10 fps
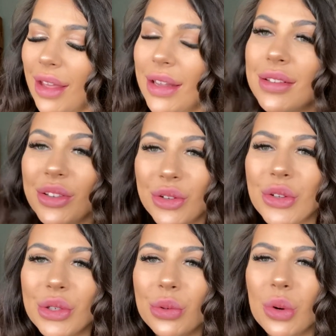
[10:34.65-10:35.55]
That is a
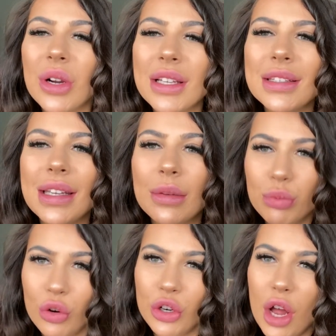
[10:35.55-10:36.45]
good quality
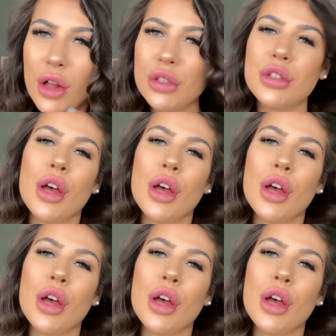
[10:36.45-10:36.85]
product.